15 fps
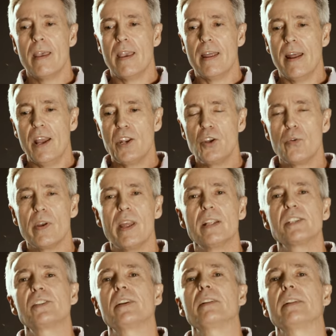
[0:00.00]
And I knew
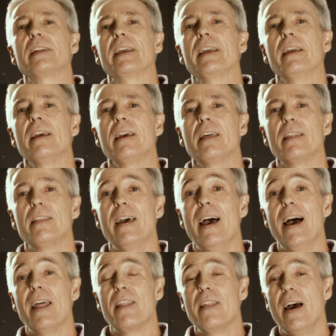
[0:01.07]
instantly that